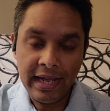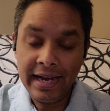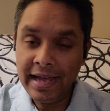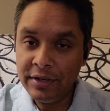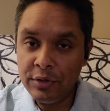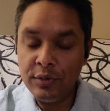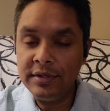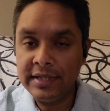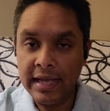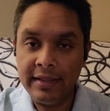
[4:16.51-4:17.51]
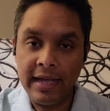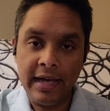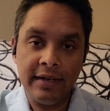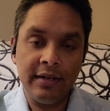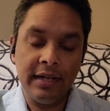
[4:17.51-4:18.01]
And I do say
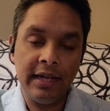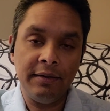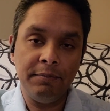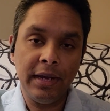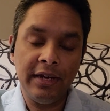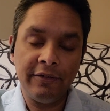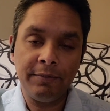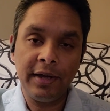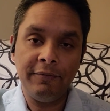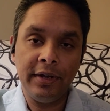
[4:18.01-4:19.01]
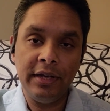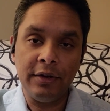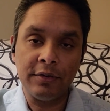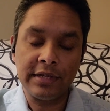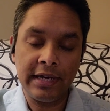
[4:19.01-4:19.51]
that in many of my
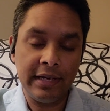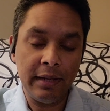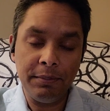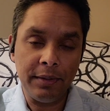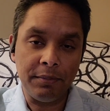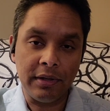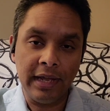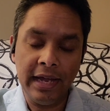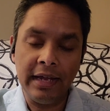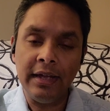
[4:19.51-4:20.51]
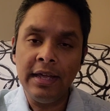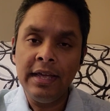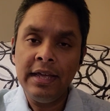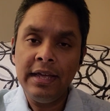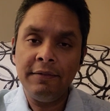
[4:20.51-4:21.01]
videos. I tell people, hey,
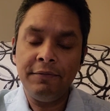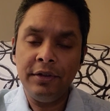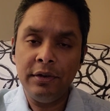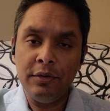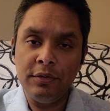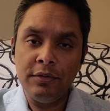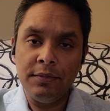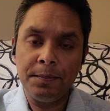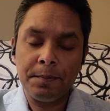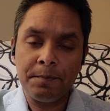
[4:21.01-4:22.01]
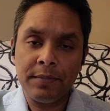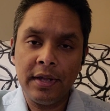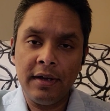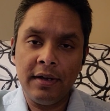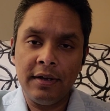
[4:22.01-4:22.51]
if you
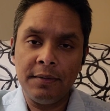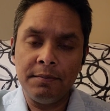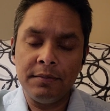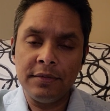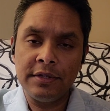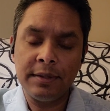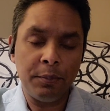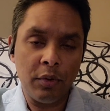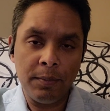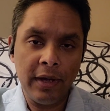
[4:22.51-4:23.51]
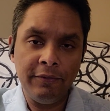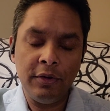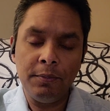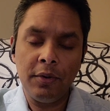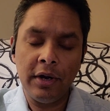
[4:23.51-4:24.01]
support my
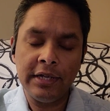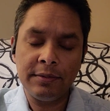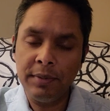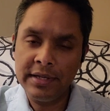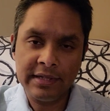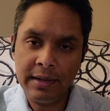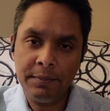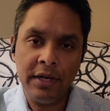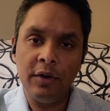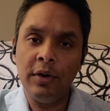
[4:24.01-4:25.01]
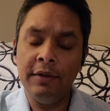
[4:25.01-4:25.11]
viewpoints, please let me know.